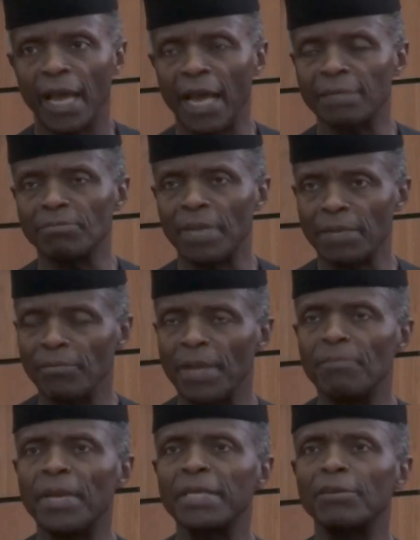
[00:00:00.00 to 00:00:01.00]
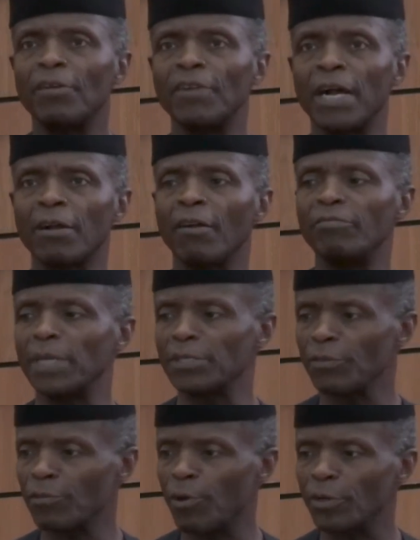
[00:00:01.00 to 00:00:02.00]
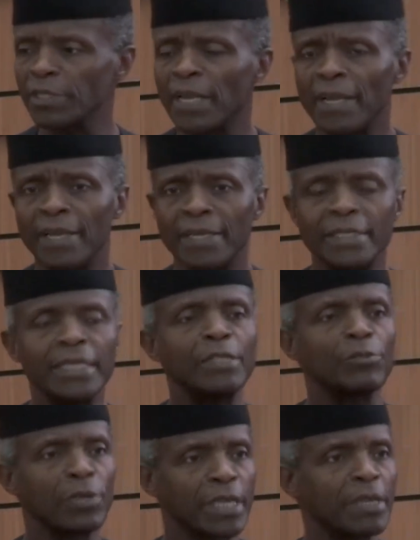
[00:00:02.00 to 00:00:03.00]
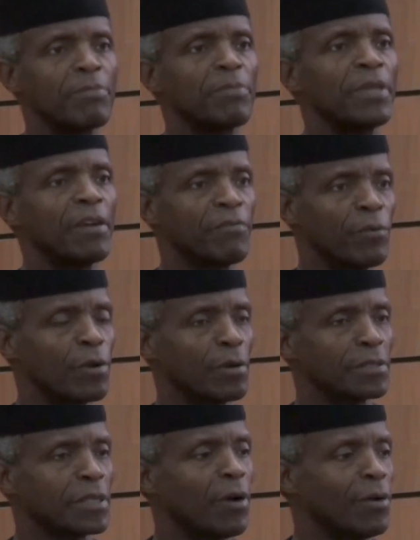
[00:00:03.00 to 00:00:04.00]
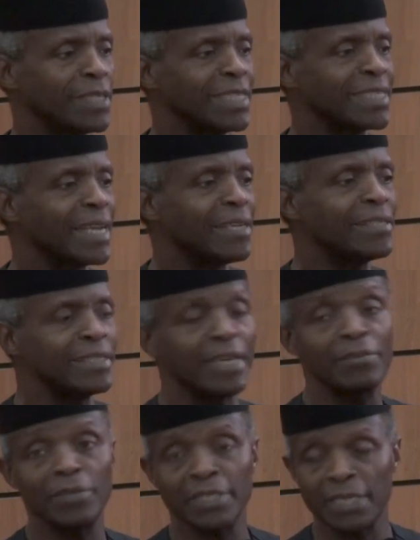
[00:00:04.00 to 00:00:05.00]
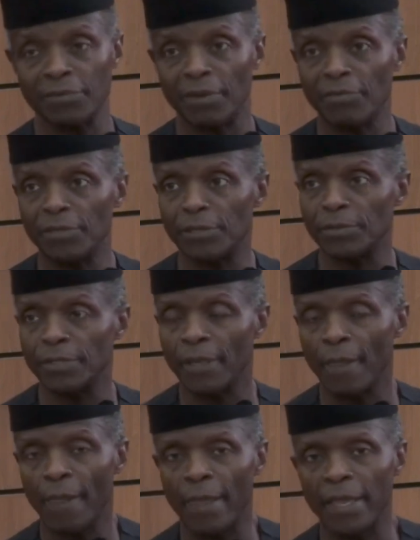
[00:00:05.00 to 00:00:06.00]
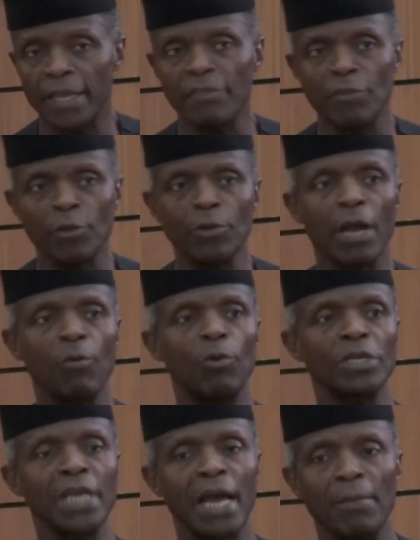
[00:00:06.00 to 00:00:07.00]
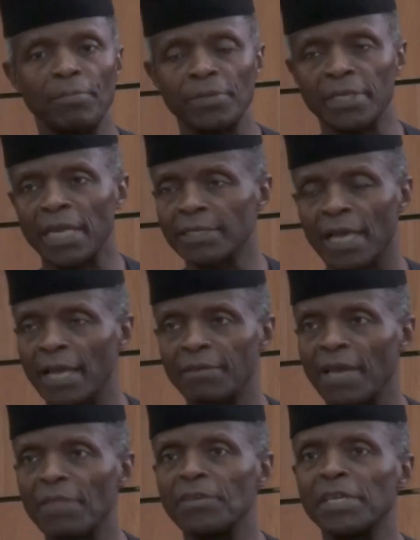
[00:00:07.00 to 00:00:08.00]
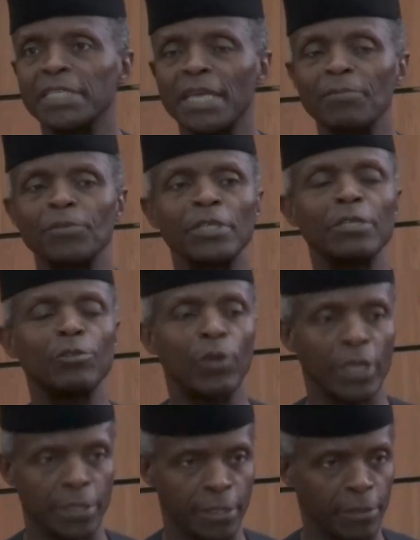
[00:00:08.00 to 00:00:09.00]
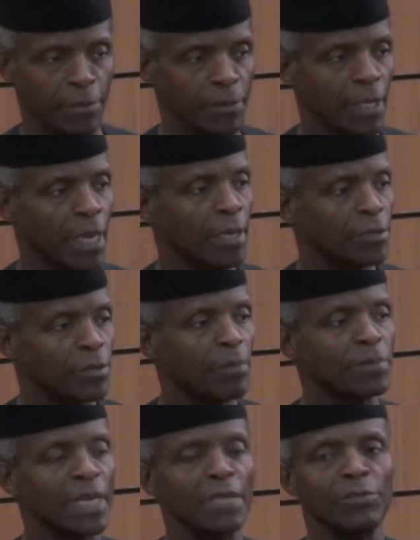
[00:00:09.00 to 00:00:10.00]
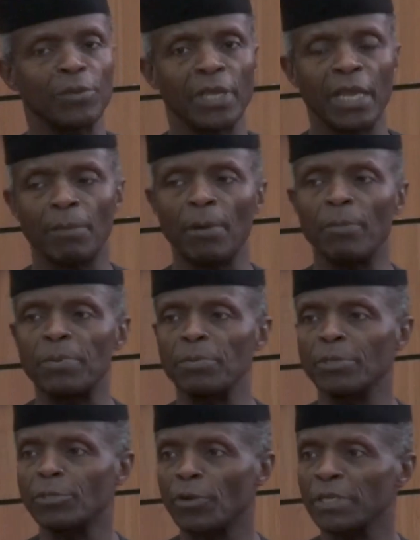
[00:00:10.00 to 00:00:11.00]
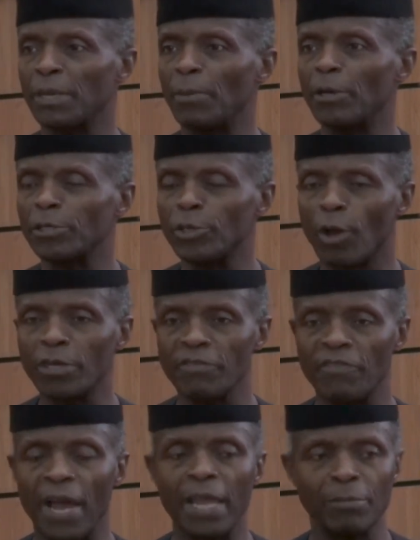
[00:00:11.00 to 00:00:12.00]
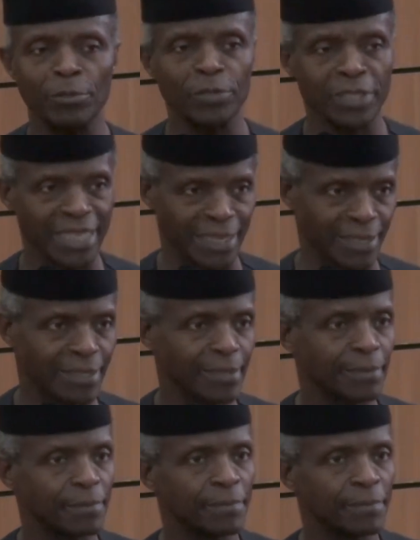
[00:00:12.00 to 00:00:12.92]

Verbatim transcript: And many of our governments, of course, need to keep their focus on internally generated revenue. If you look at what happened, and, and, and there is absolutely no excuse, sometimes you hear about people talking about non-viable states.